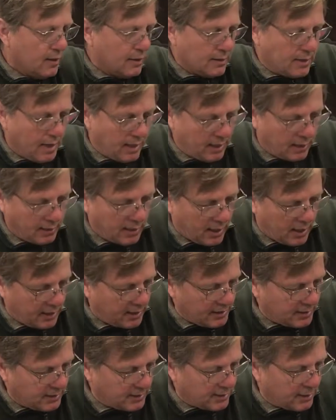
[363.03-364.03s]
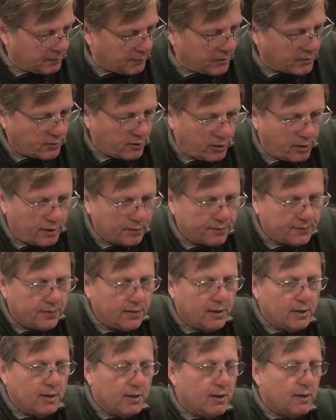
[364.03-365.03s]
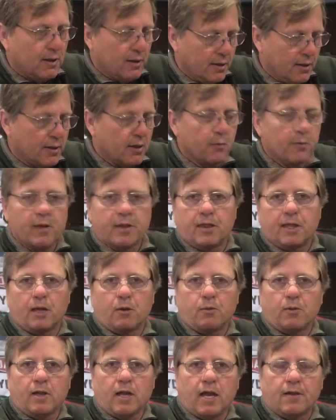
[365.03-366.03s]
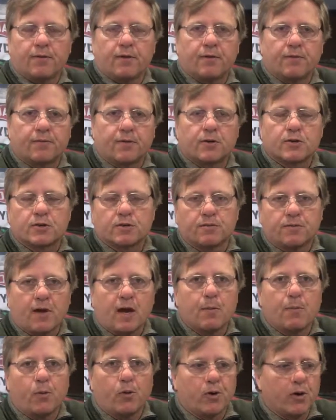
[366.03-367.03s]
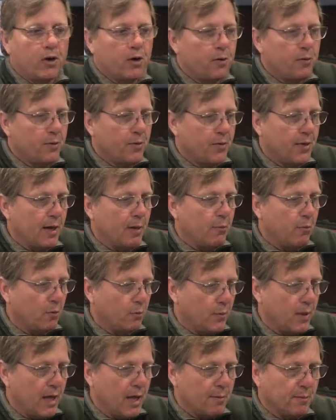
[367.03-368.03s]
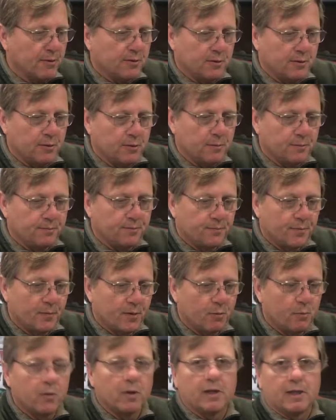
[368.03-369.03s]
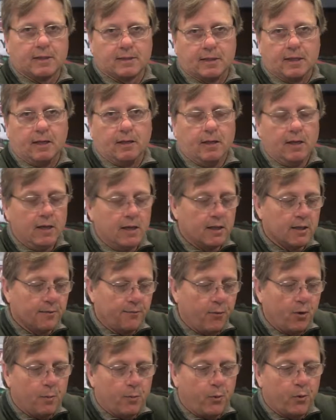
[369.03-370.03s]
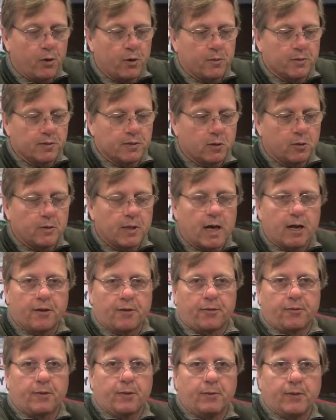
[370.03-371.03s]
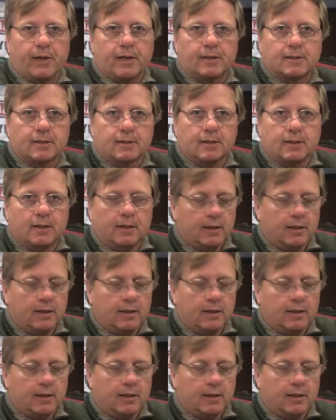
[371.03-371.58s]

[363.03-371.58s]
take a lot of these assemblies off, then we think we'll have a version 5.0 that will be able to really sell. The 4.0 was sold out in 3 weeks,